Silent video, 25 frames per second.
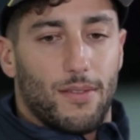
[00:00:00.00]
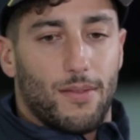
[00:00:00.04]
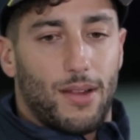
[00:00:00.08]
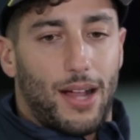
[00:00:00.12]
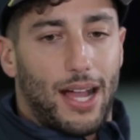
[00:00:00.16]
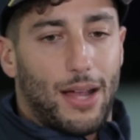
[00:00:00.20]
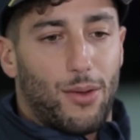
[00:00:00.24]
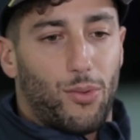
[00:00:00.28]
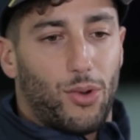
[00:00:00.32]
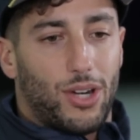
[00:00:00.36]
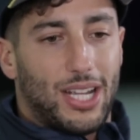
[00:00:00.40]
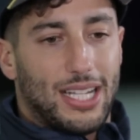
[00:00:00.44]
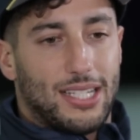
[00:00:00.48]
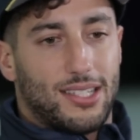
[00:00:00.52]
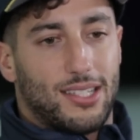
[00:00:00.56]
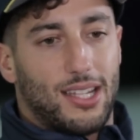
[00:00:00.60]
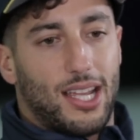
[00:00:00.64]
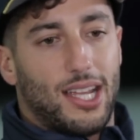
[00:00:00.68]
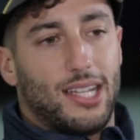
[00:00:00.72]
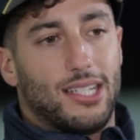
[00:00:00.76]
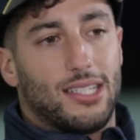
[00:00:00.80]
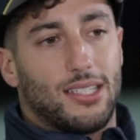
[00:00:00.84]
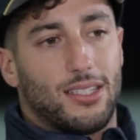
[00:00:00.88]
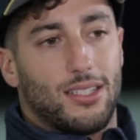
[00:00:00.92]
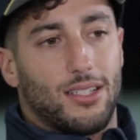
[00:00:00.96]
what I
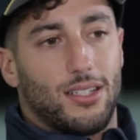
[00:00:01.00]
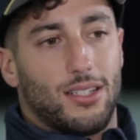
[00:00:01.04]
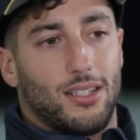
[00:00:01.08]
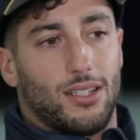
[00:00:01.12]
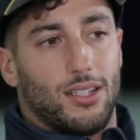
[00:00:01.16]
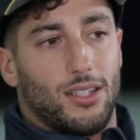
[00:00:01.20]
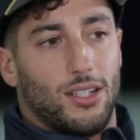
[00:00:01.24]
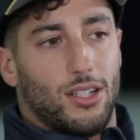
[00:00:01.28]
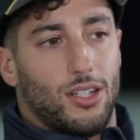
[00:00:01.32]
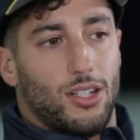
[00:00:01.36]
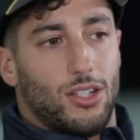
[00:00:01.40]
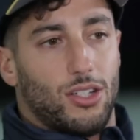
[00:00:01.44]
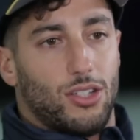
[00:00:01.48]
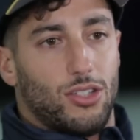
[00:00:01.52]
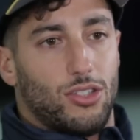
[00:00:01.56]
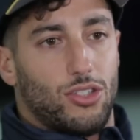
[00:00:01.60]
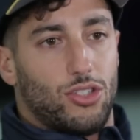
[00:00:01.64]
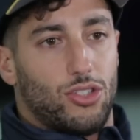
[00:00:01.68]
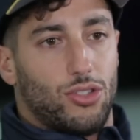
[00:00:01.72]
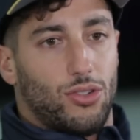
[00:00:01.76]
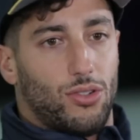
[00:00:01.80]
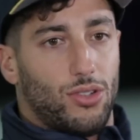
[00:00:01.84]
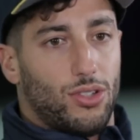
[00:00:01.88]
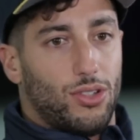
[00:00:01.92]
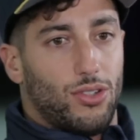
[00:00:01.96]
say is that
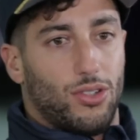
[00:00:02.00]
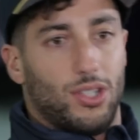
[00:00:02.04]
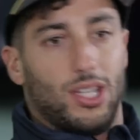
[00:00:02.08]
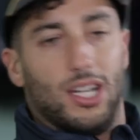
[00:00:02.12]
sure you're